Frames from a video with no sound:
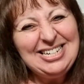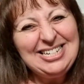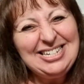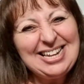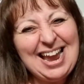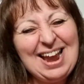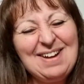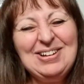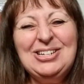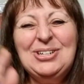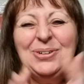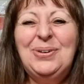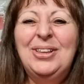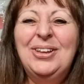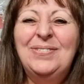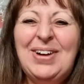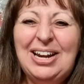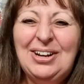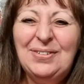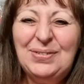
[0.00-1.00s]
and share and do all
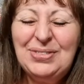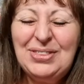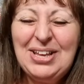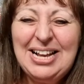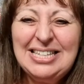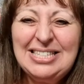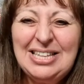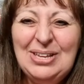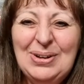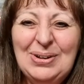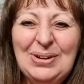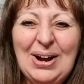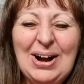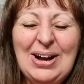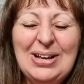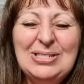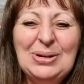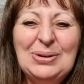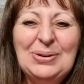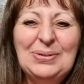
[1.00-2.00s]
the wonderful things that you
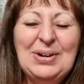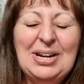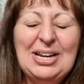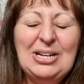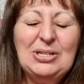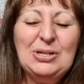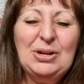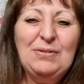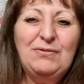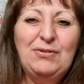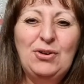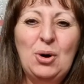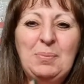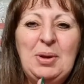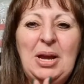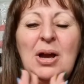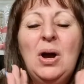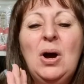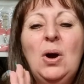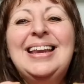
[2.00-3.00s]
guys already do for
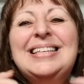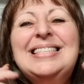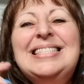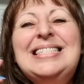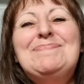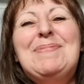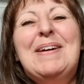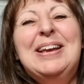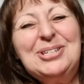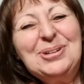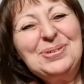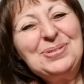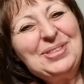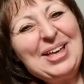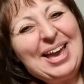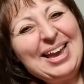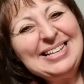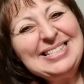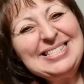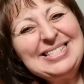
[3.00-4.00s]
me. And a special
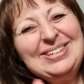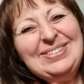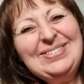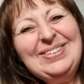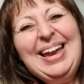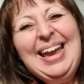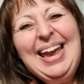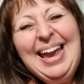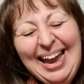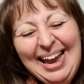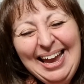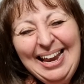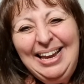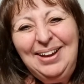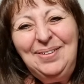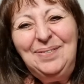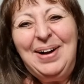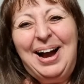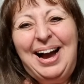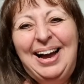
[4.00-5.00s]
thanks to
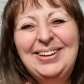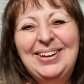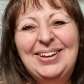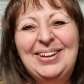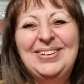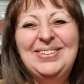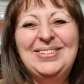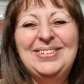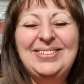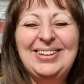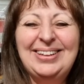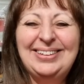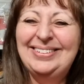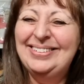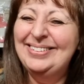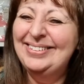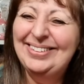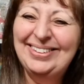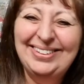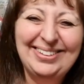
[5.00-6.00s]
anyone who
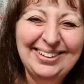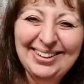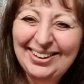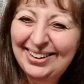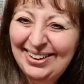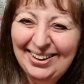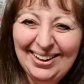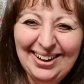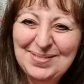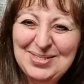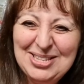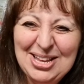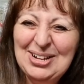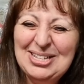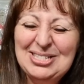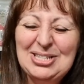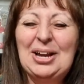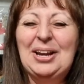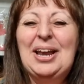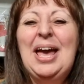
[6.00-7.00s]
I'm so
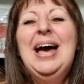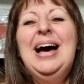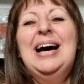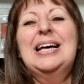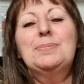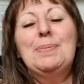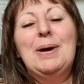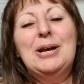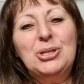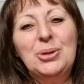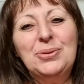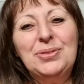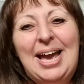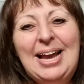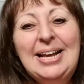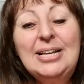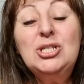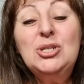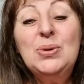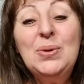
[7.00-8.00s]
excited. A special
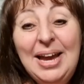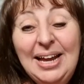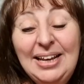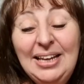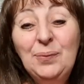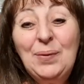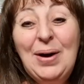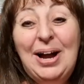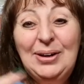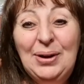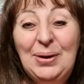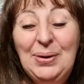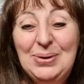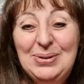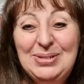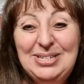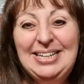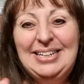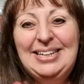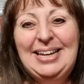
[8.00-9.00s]
thanks to anyone
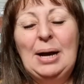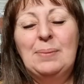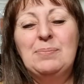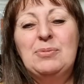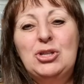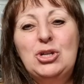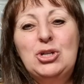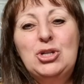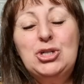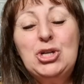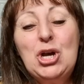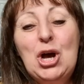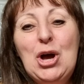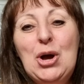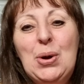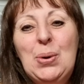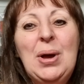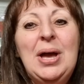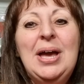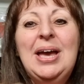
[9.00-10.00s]
who did come to the
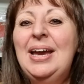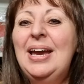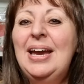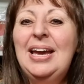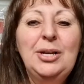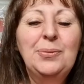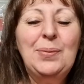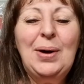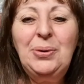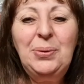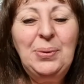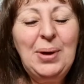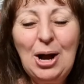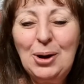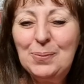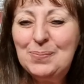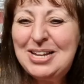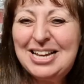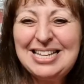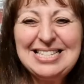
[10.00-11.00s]
show, anyone who
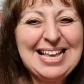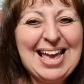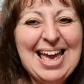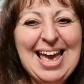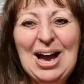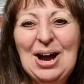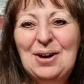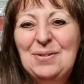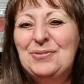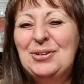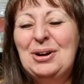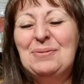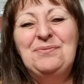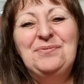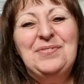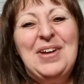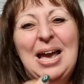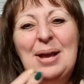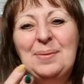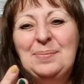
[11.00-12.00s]
helped us out, from
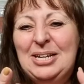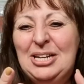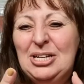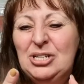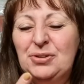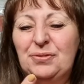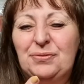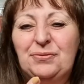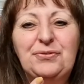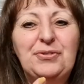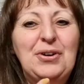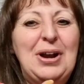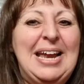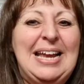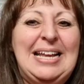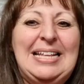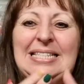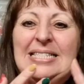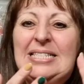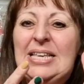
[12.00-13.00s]
family to
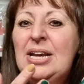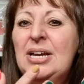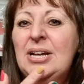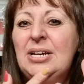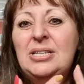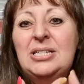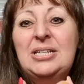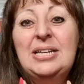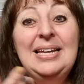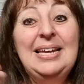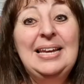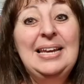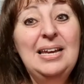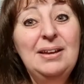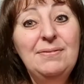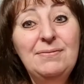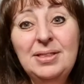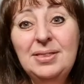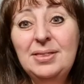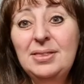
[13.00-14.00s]
friends to
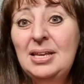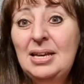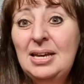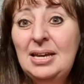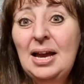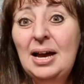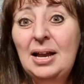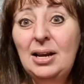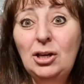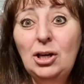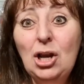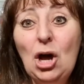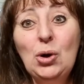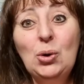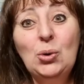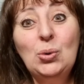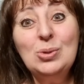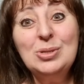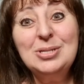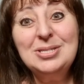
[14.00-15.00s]
even the
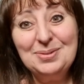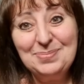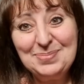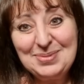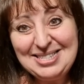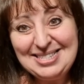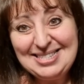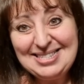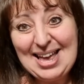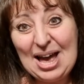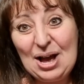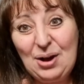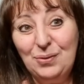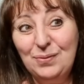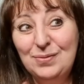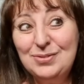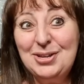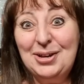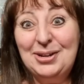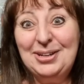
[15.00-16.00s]
locals
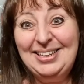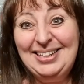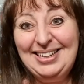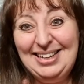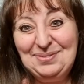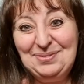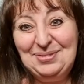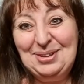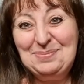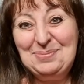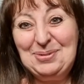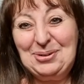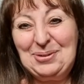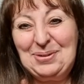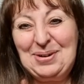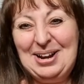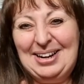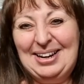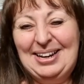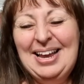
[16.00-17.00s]
themselves. I give them
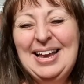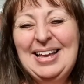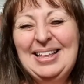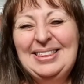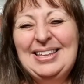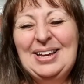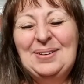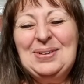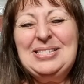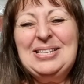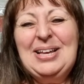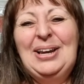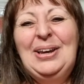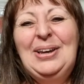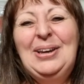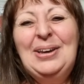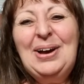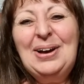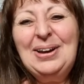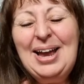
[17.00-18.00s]
credit. There was a
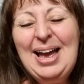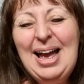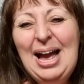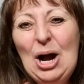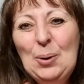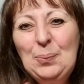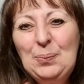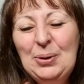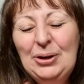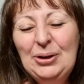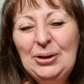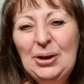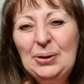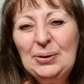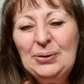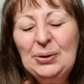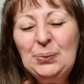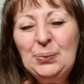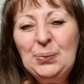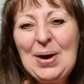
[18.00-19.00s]
lot of help
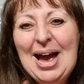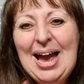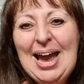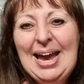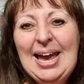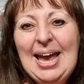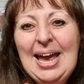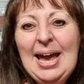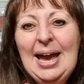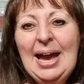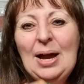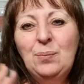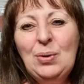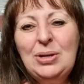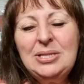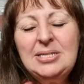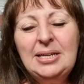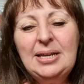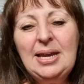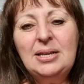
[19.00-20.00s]
along the way. And
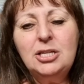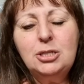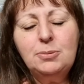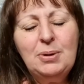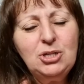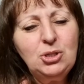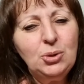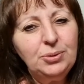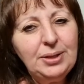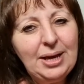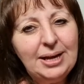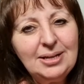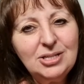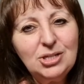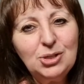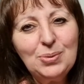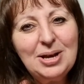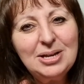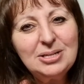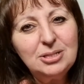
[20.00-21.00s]
once again, a special thanks
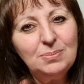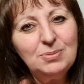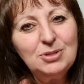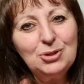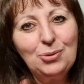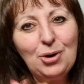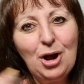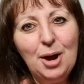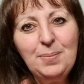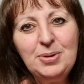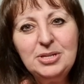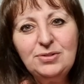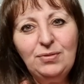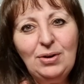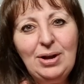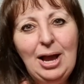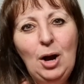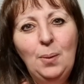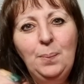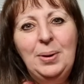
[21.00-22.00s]
to our subscribers
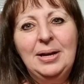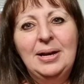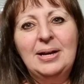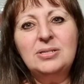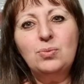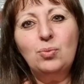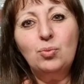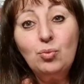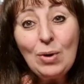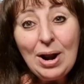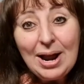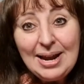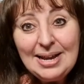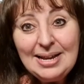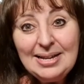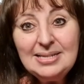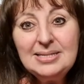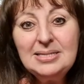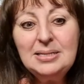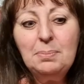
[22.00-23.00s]
for helping us
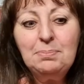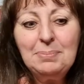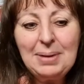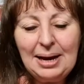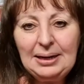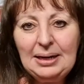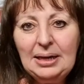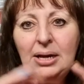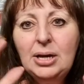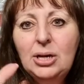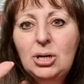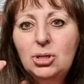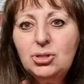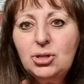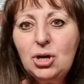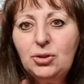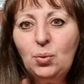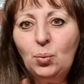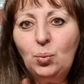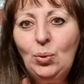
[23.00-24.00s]
raise the money
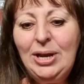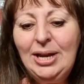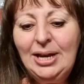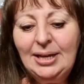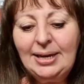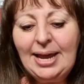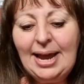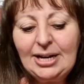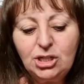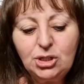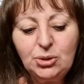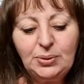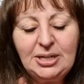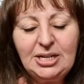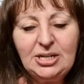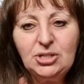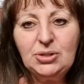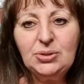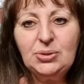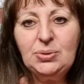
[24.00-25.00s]
so that we can
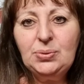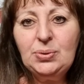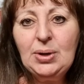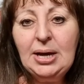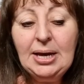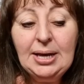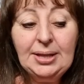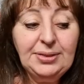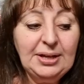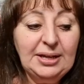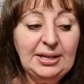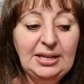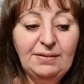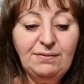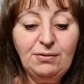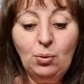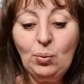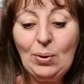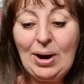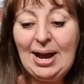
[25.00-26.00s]
actually do the
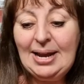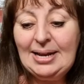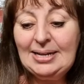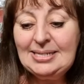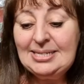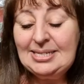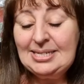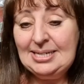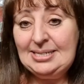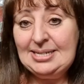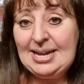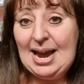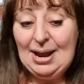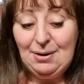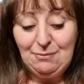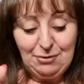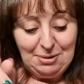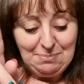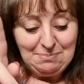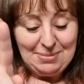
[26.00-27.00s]
giveaway
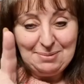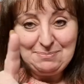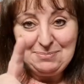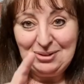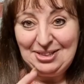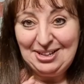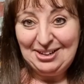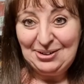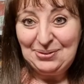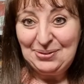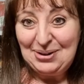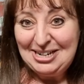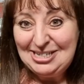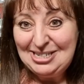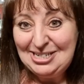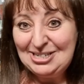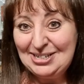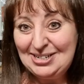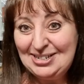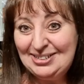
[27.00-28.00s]
today. Remember the
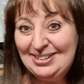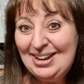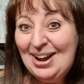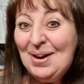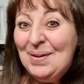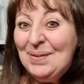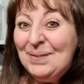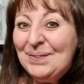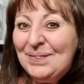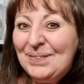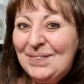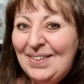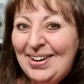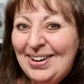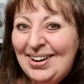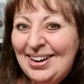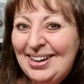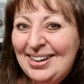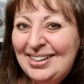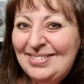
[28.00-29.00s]
question,
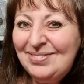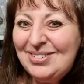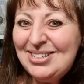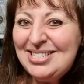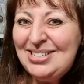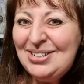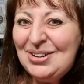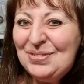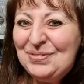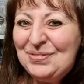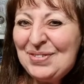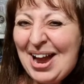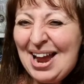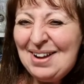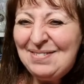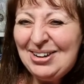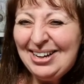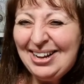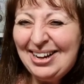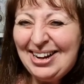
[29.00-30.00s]
what was your
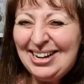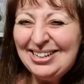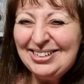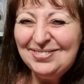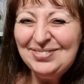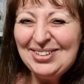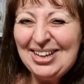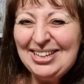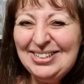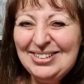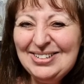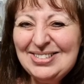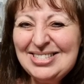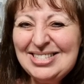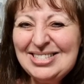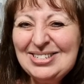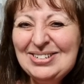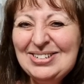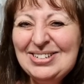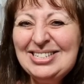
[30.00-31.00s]
favourite item that you
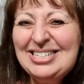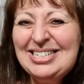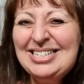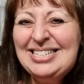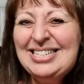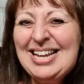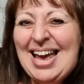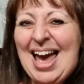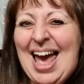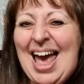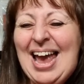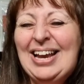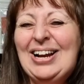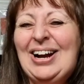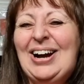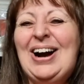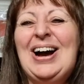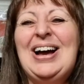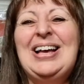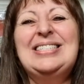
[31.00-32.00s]
saw today,
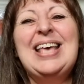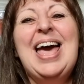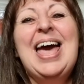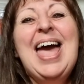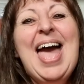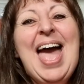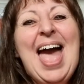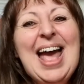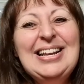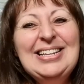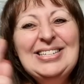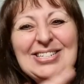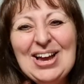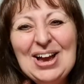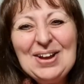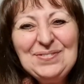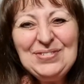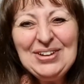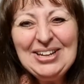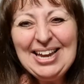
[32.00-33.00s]
guys? And
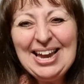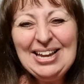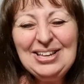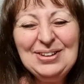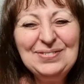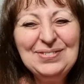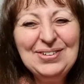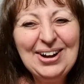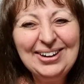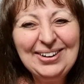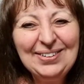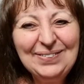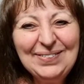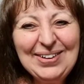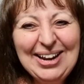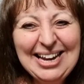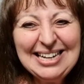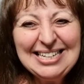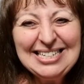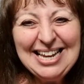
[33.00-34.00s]
don't forget, you've got a
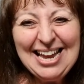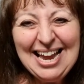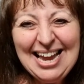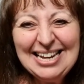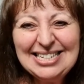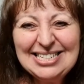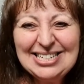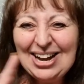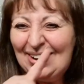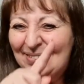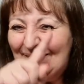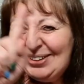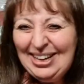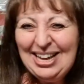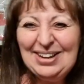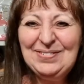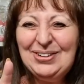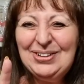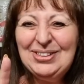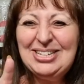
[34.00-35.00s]
week to enter. I will
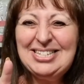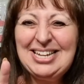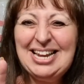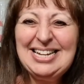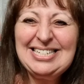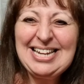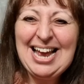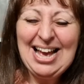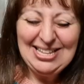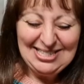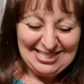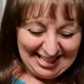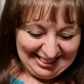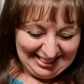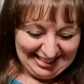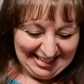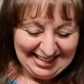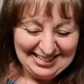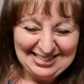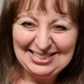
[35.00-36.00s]
leave all the details at
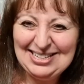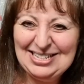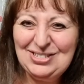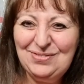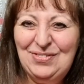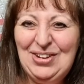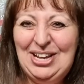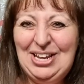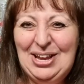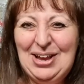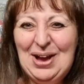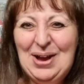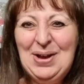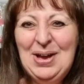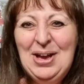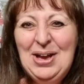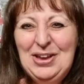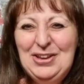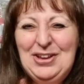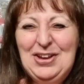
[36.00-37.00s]
the the end of this video.
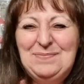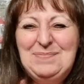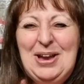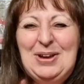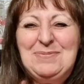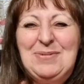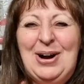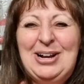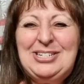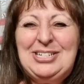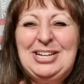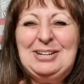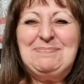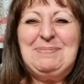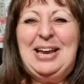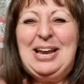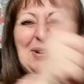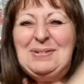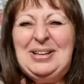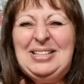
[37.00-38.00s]
You've been watching
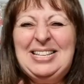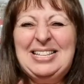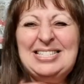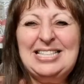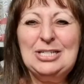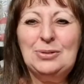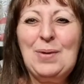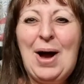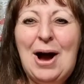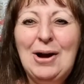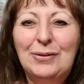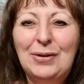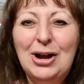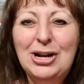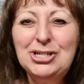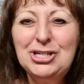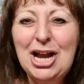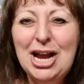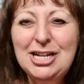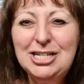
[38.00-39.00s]
Mary. This is Wow
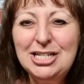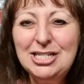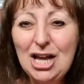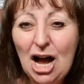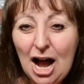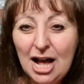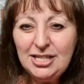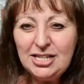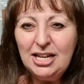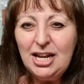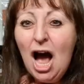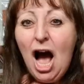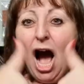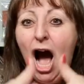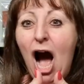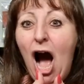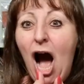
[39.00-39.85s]
Crochet Designs, and